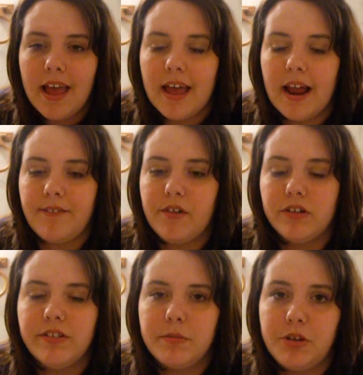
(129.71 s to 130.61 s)
And I've
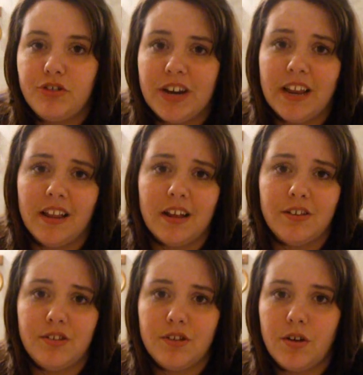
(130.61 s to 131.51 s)
also been drinking a lot
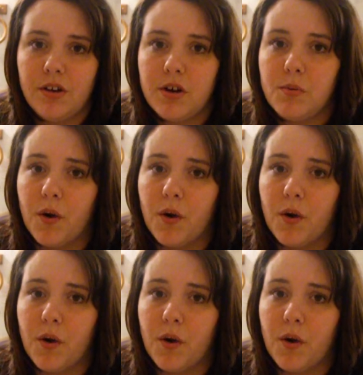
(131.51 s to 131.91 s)
of soda,